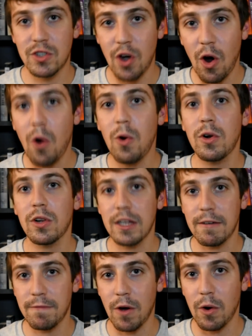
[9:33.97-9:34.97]

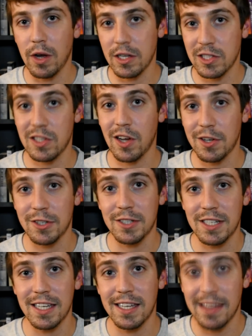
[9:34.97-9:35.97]
totally focused on her
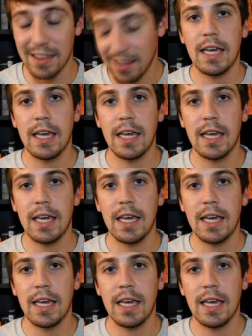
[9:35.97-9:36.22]
teeth.